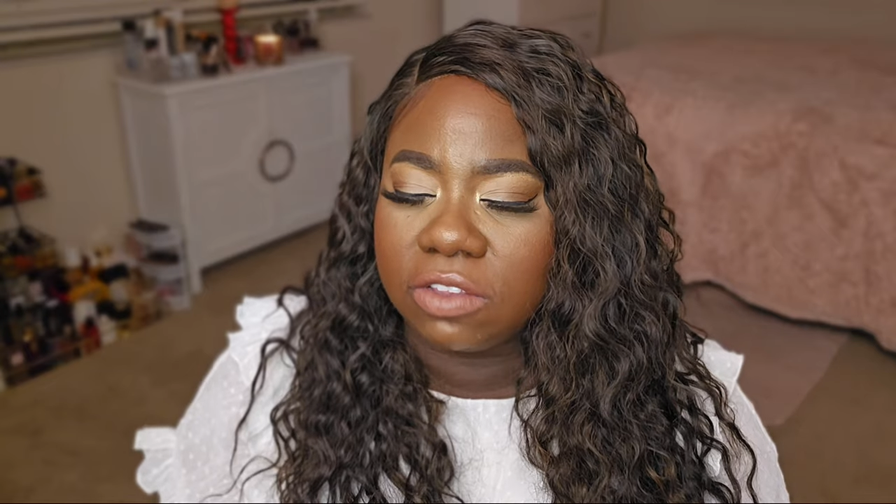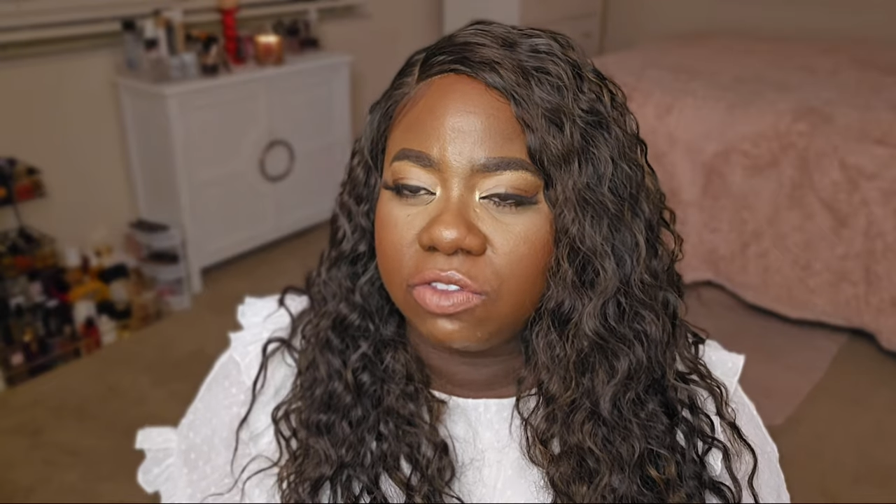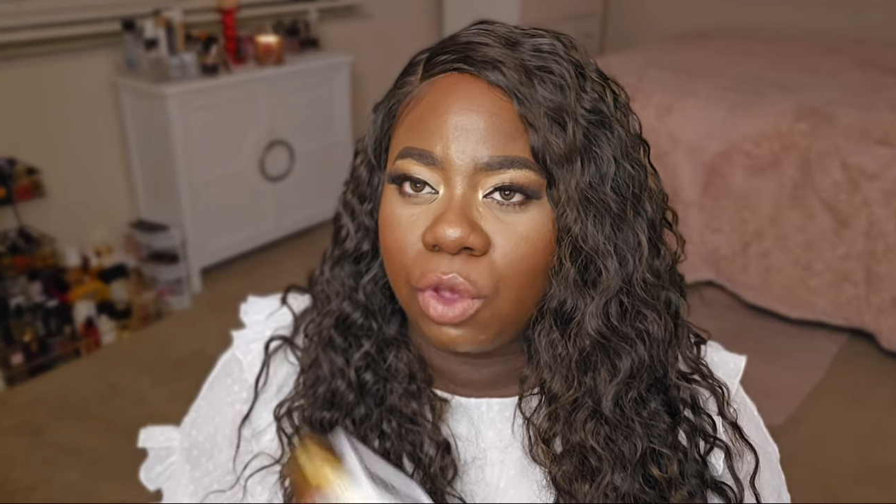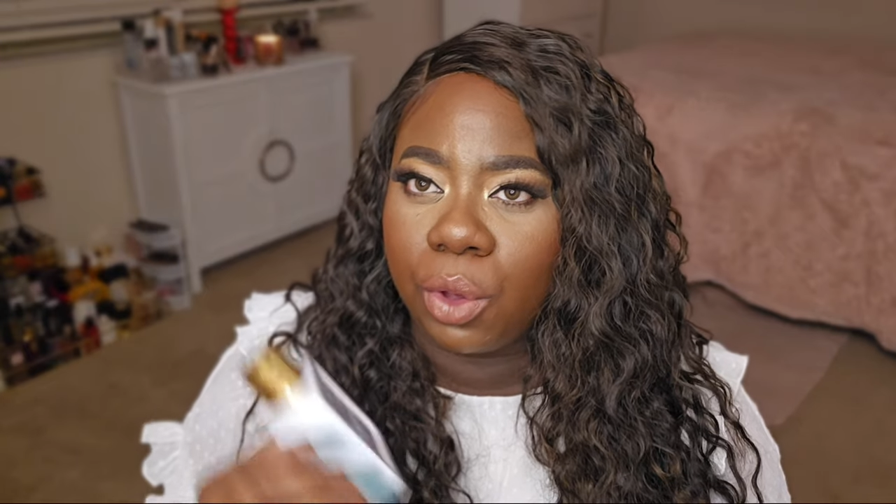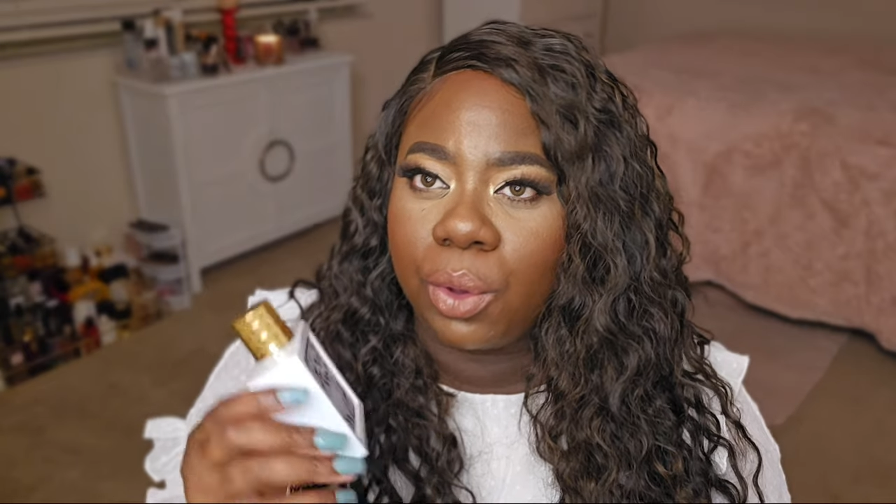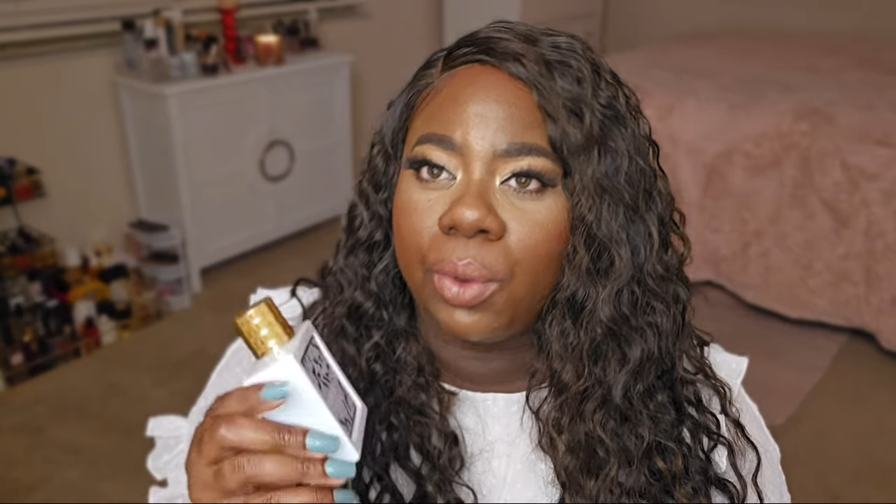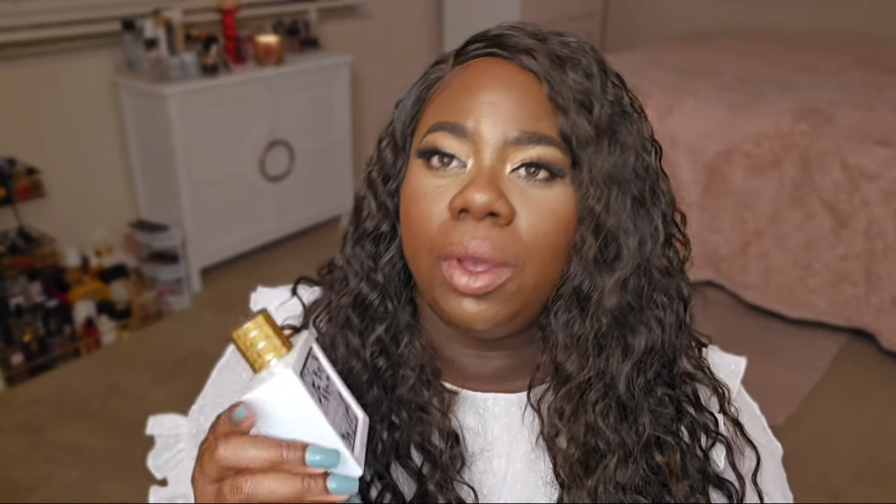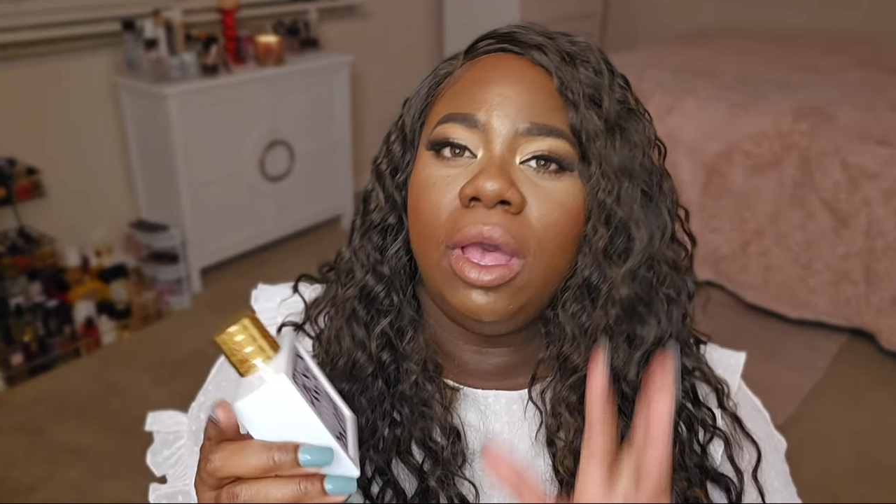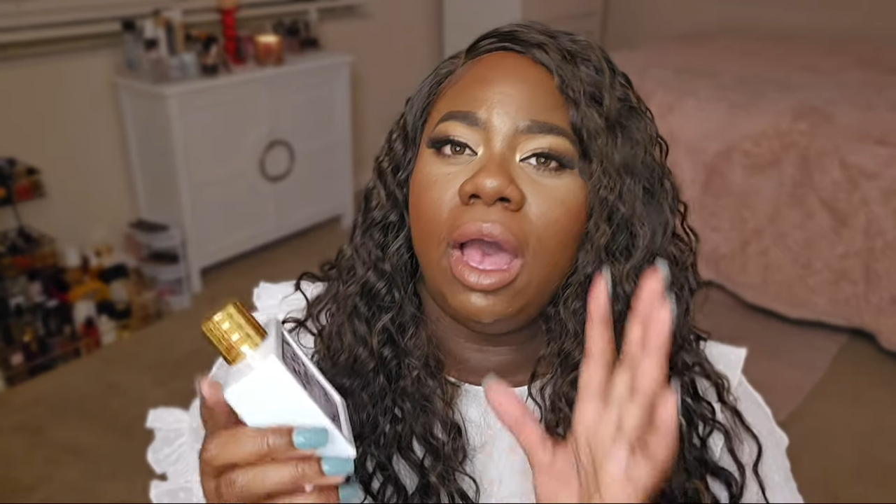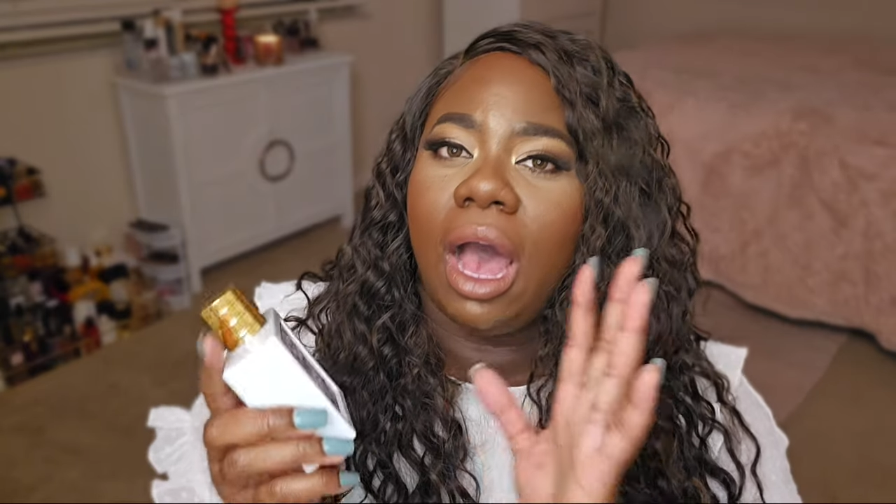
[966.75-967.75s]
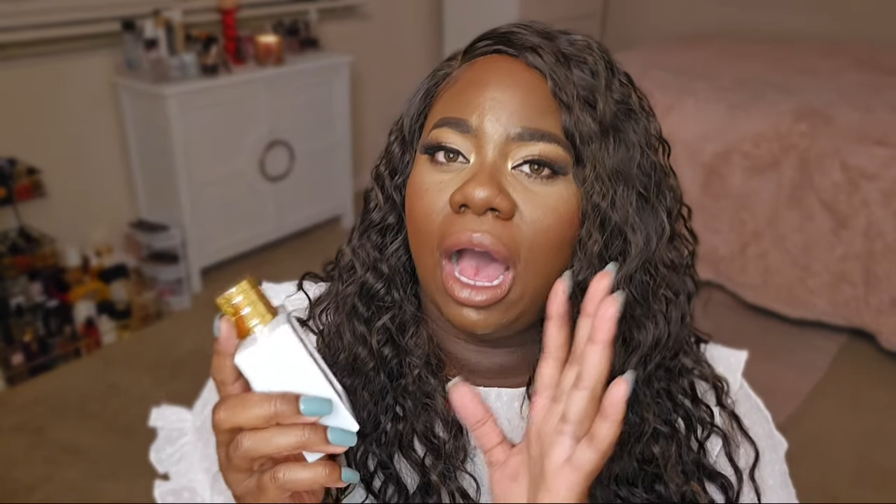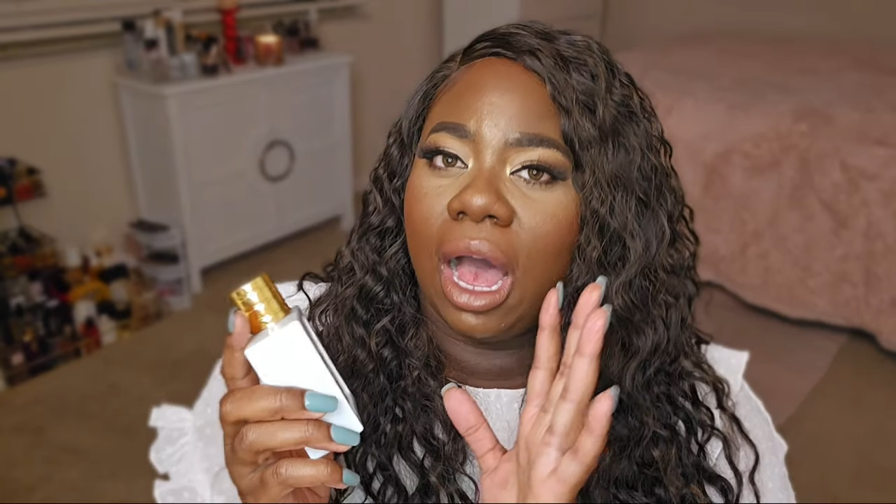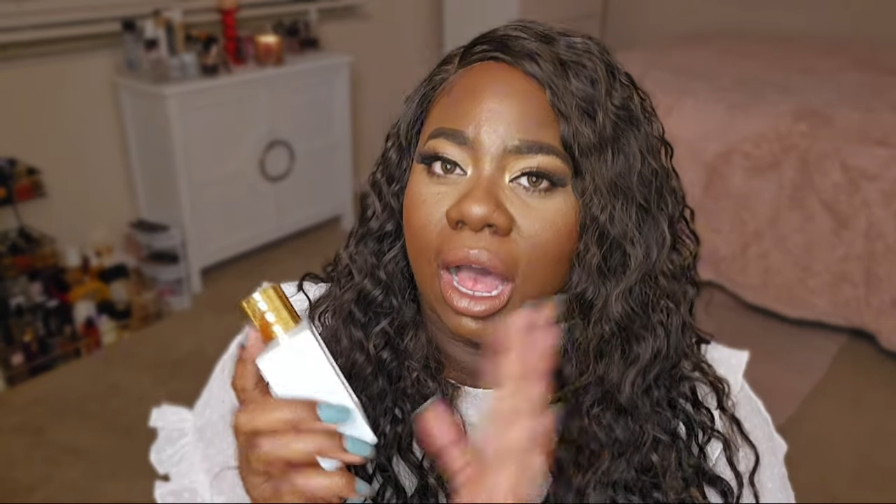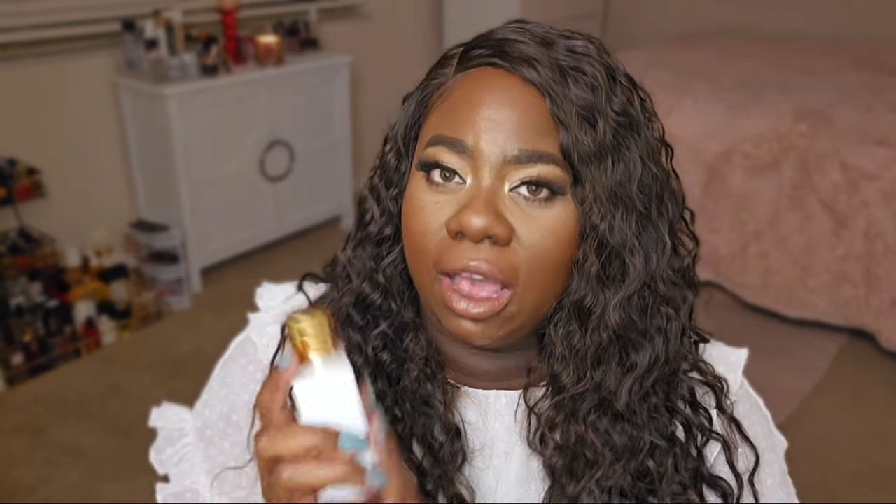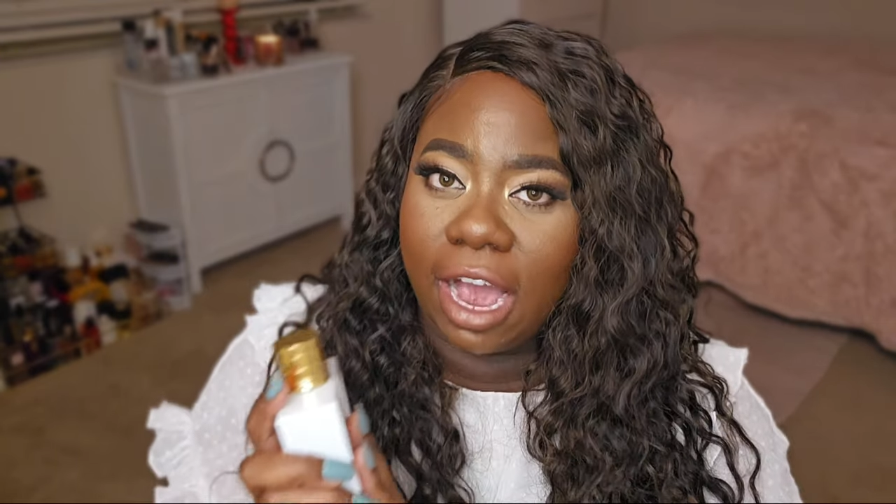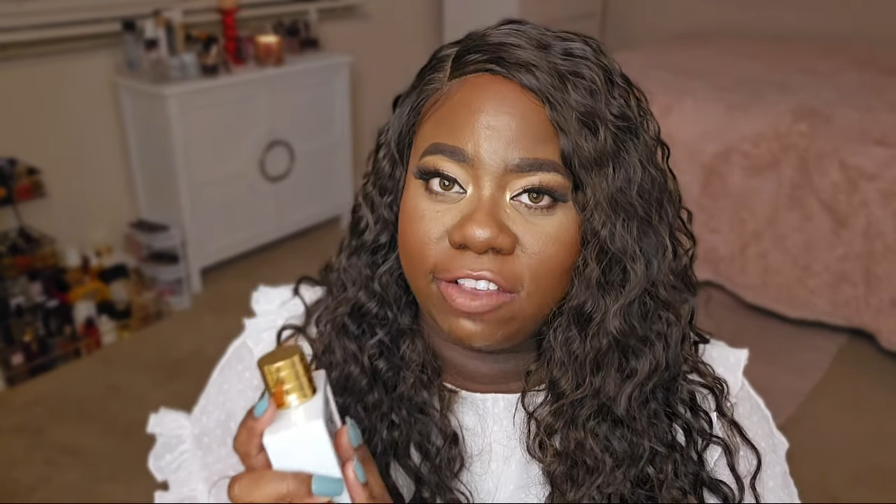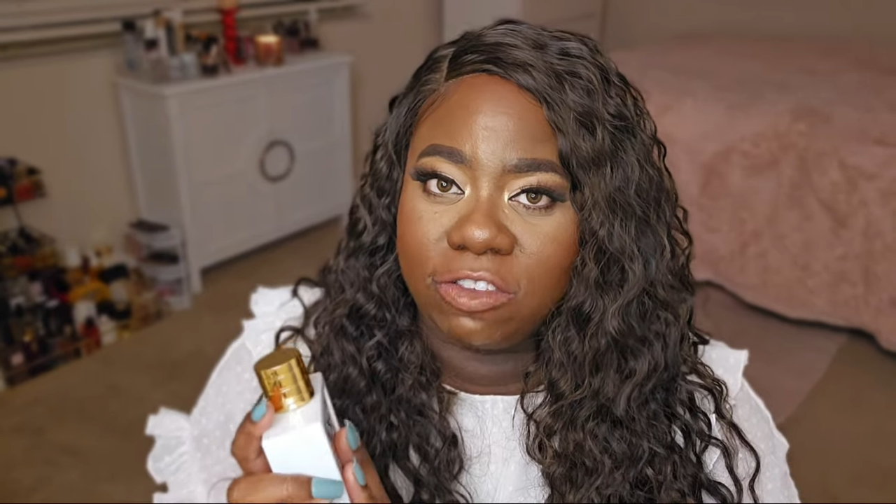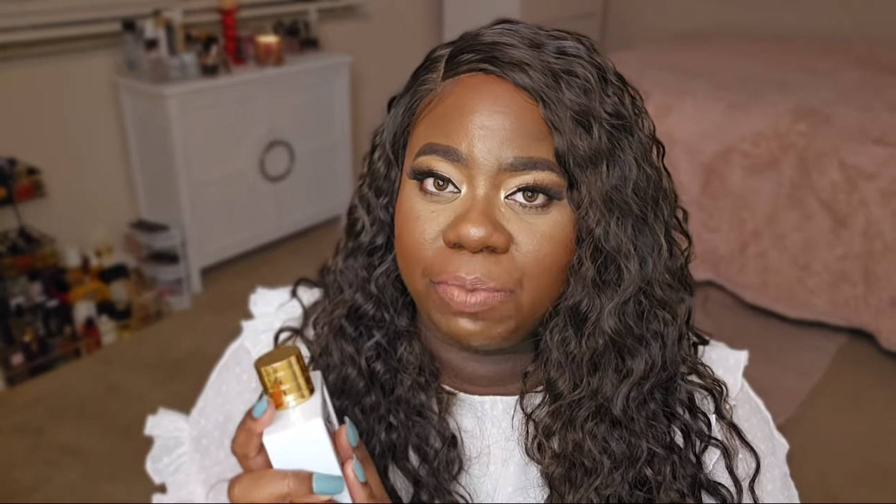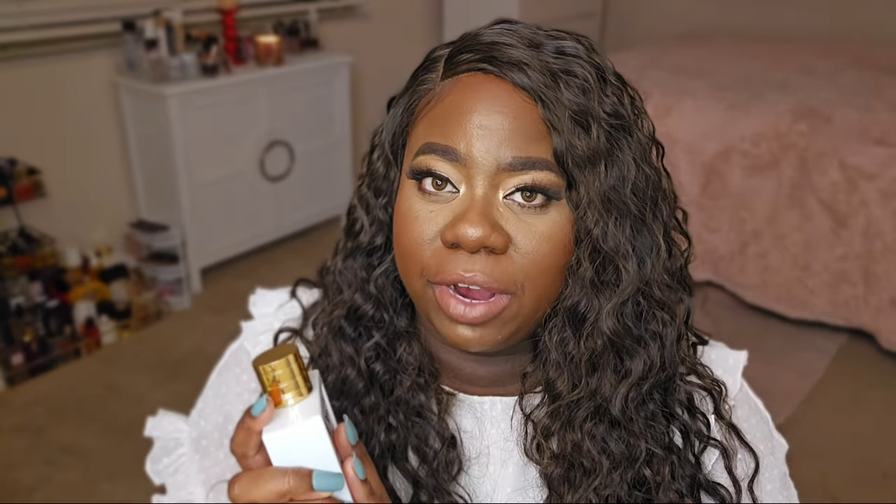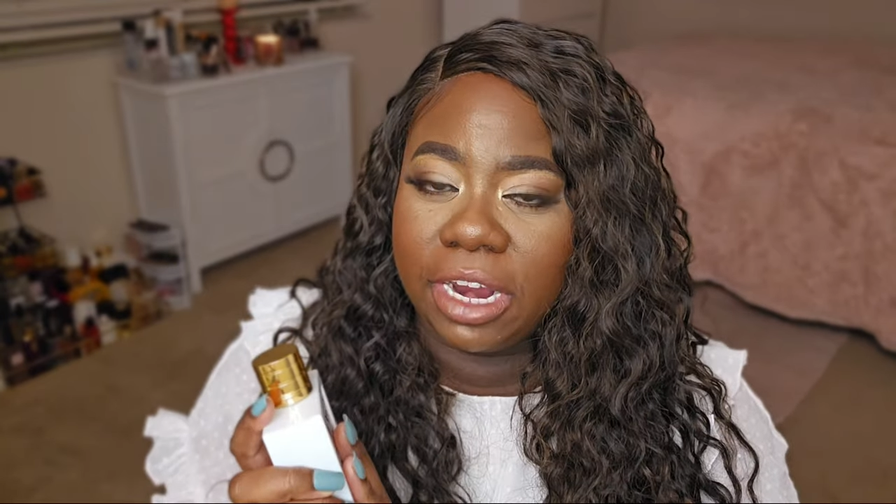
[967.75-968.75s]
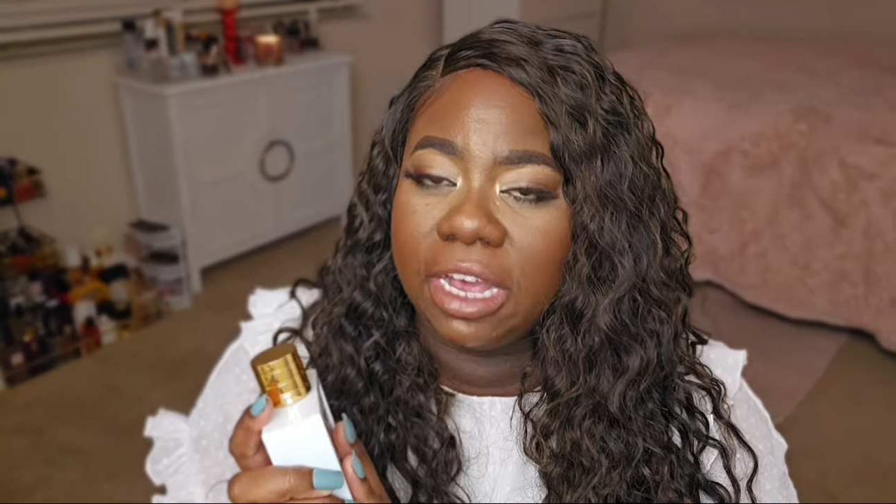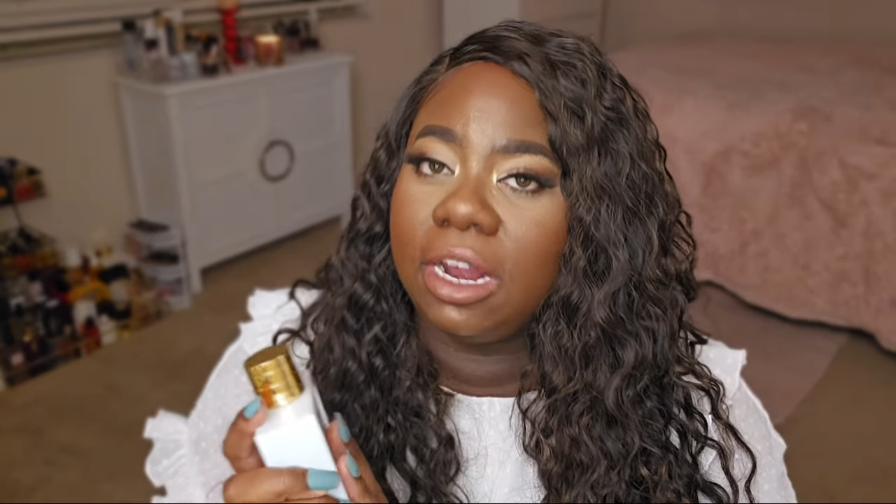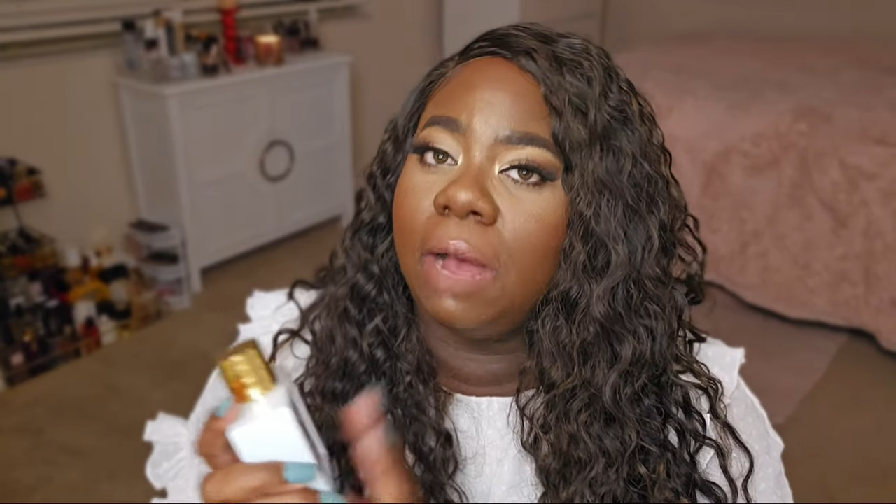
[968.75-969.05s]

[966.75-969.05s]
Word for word: So I, I sprayed it.